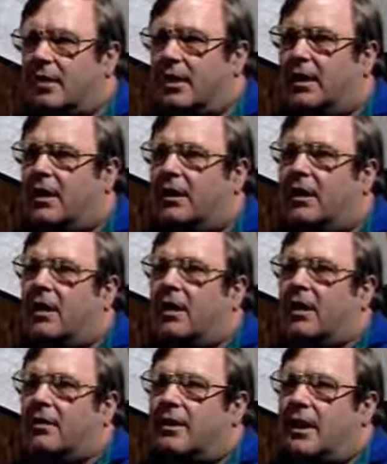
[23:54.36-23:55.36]
and
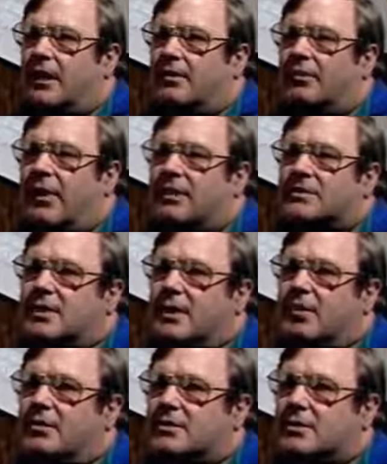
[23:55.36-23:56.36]
that infect
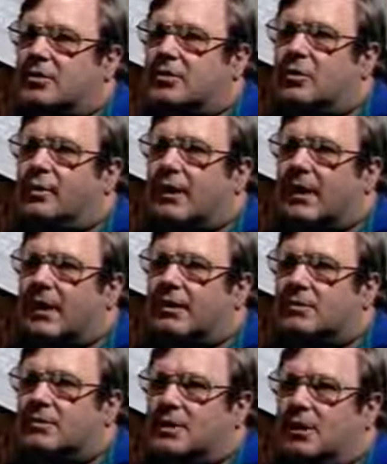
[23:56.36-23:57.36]
cells, duplicate
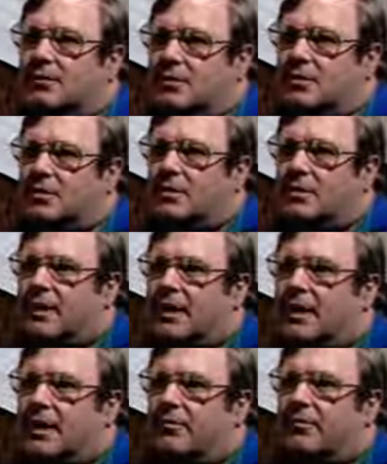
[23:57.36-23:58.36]
themselves into a
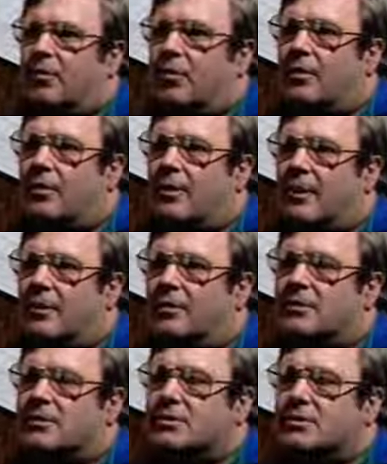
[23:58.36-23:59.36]
DNA form, and then
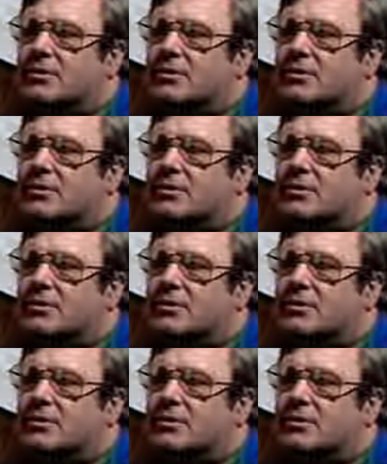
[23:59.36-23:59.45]
the